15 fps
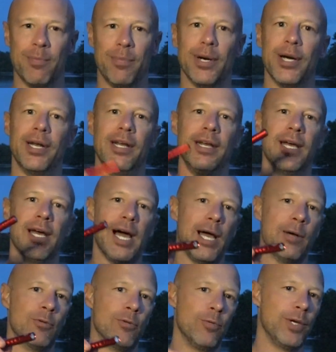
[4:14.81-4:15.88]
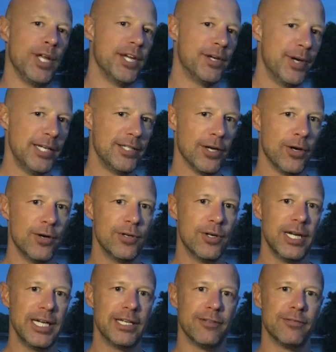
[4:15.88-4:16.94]
But I will reiterate to
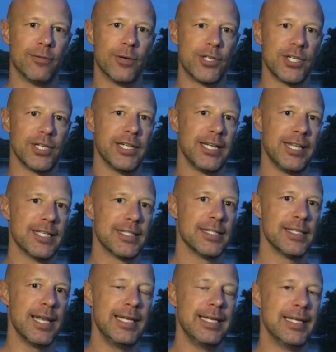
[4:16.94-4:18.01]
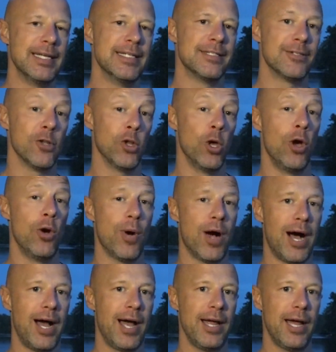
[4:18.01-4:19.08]
Olight, unfortunately, this light is
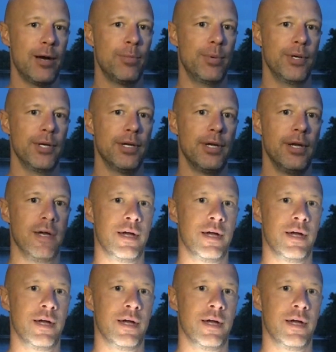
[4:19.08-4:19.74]
low-high output.